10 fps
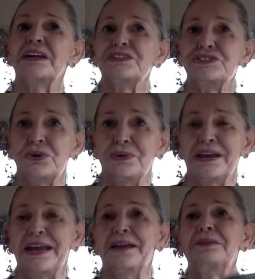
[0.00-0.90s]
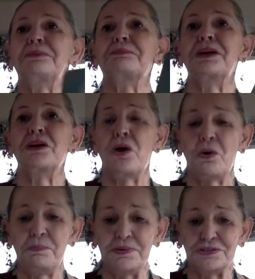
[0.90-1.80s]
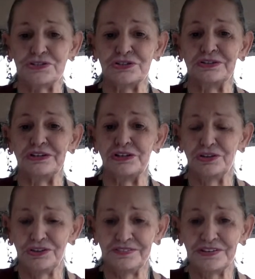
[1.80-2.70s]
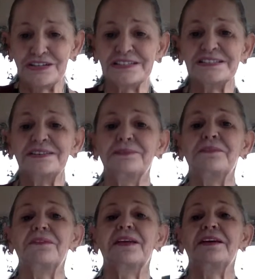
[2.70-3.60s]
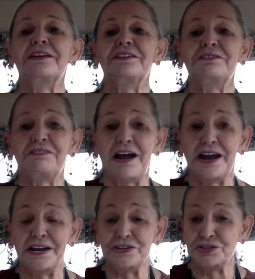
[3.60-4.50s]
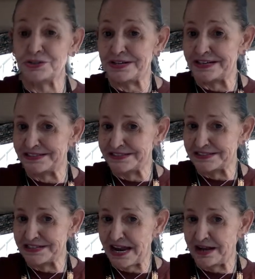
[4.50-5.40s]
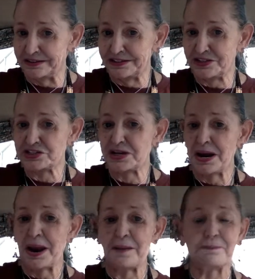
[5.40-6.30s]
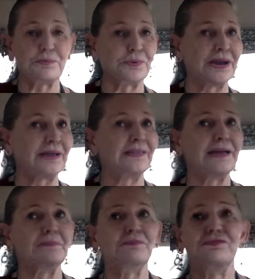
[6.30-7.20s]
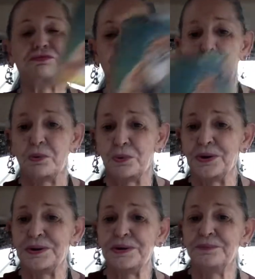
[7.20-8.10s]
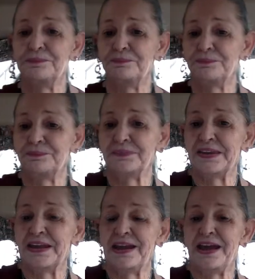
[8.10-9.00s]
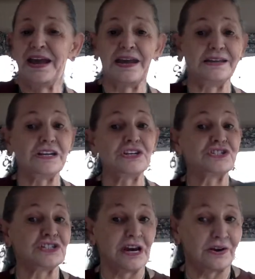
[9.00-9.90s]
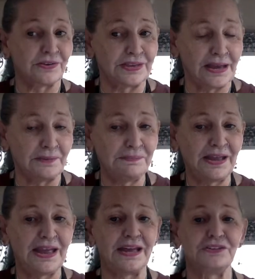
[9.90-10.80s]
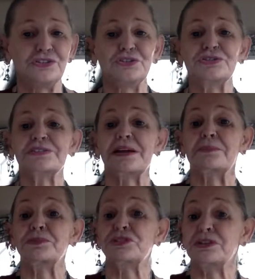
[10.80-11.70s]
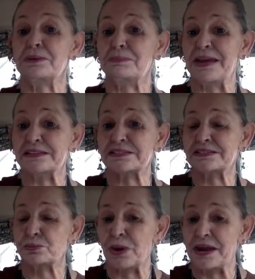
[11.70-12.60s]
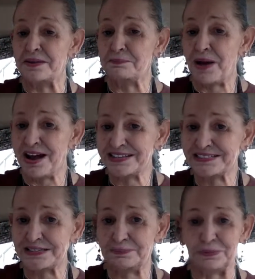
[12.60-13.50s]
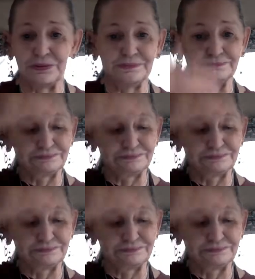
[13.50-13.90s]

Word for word: So again, be open to the universe Find your hidden talents, bring them forward, and share them and use them to the best way possible.